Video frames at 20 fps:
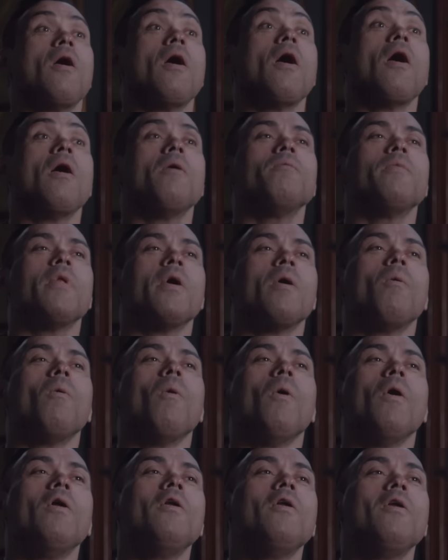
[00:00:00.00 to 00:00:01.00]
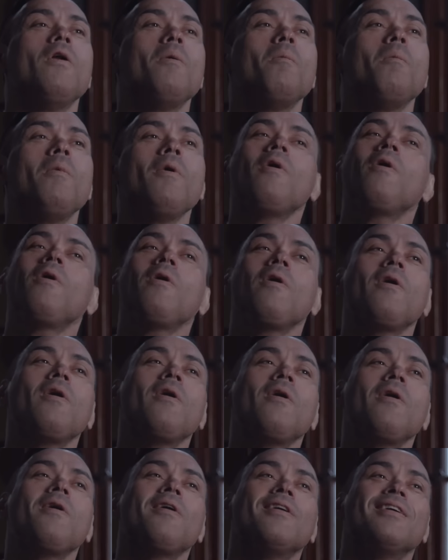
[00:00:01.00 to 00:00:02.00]
I'm that one in a
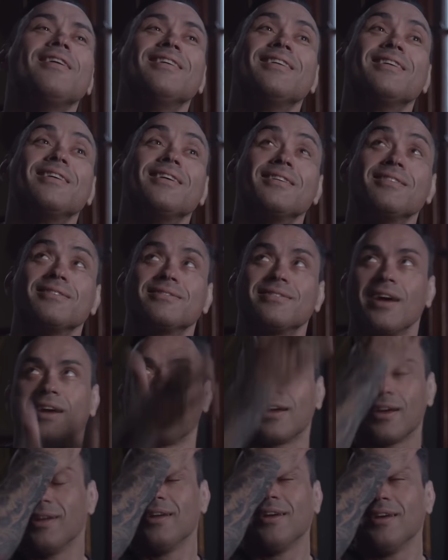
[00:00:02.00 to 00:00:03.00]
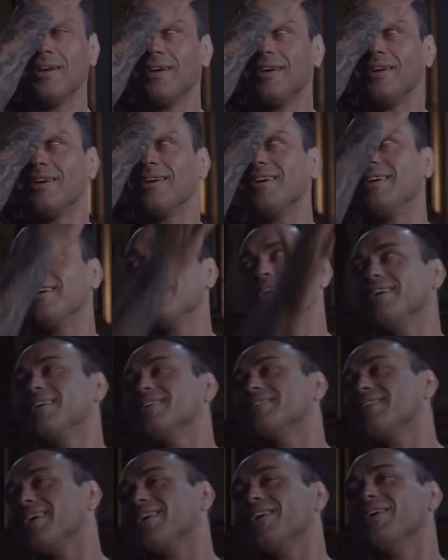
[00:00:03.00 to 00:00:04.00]
million. And he was like, he
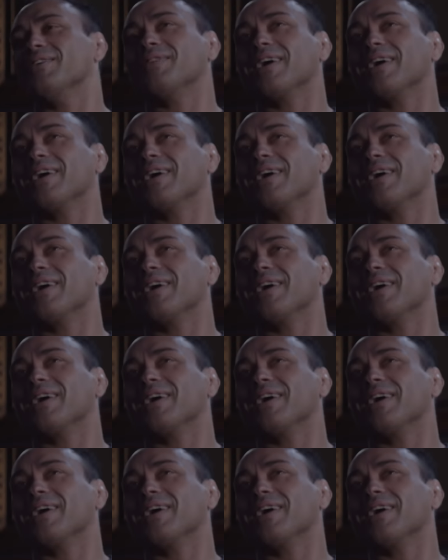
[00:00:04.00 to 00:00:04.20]
was like, Oh